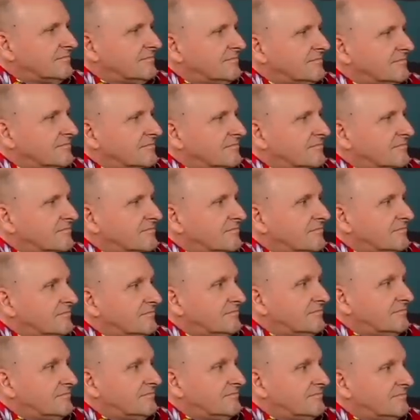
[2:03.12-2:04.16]

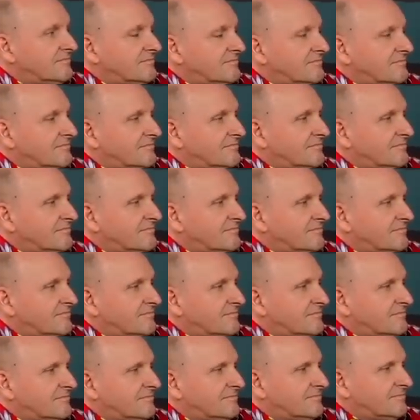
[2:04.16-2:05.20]

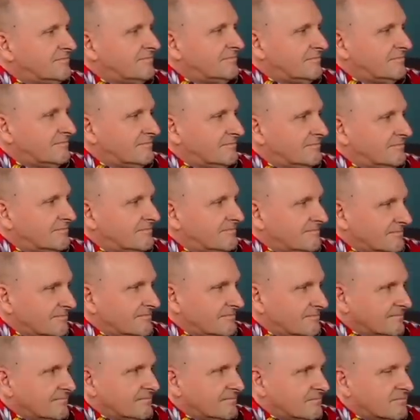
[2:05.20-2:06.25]

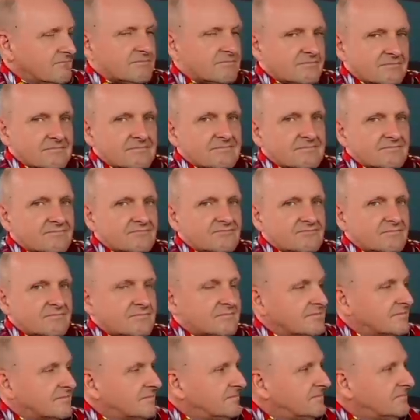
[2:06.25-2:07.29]

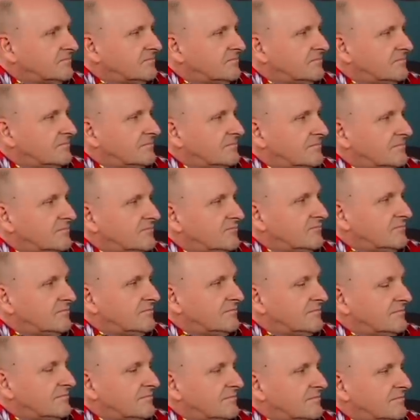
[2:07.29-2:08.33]

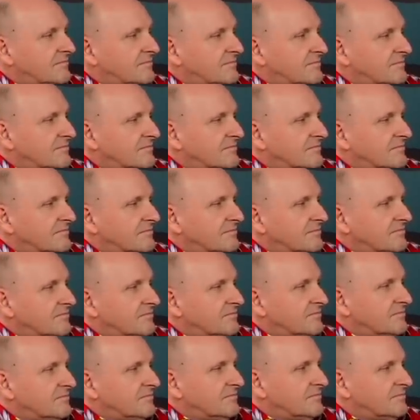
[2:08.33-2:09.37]
(silent)